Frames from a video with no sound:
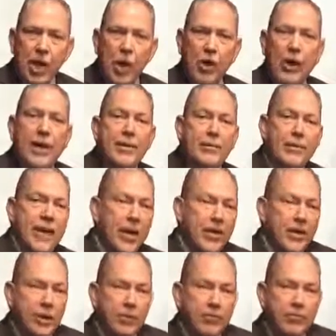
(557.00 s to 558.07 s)
Okay, now
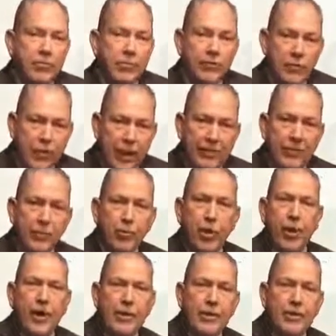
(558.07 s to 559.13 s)
that you have your
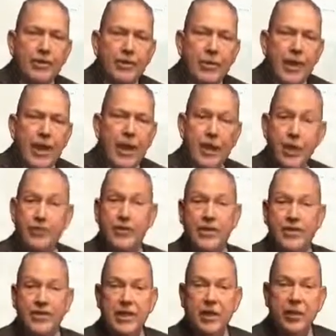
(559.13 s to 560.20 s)
product and you've
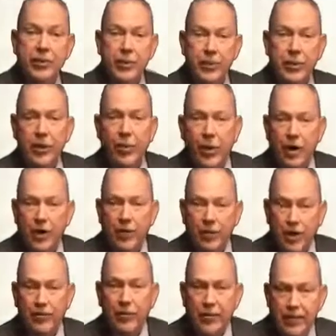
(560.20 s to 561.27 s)
considered the required
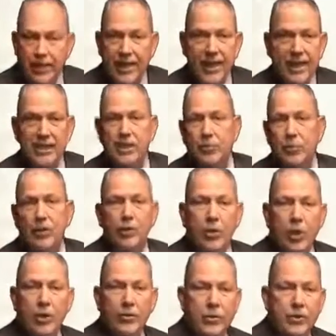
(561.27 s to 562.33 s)
and you've conducted the
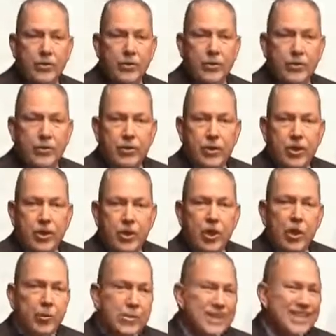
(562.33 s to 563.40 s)
required research,
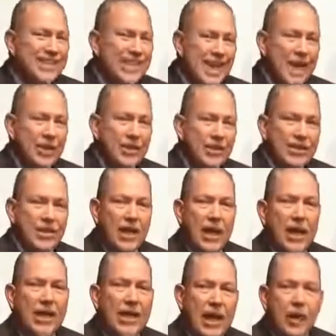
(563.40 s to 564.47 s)
you must now
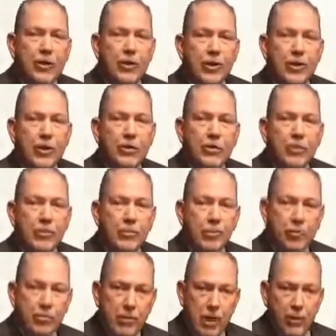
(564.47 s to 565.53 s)
decide how are you going to
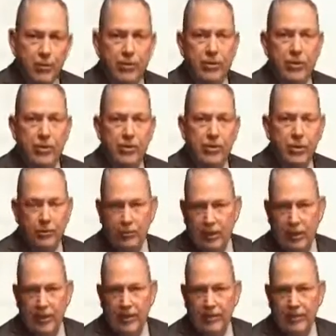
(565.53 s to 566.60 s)
promote your
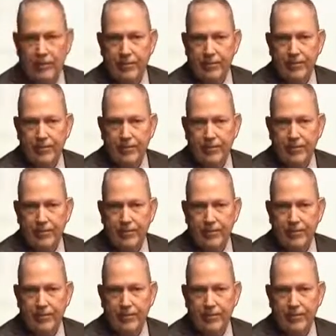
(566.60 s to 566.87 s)
product.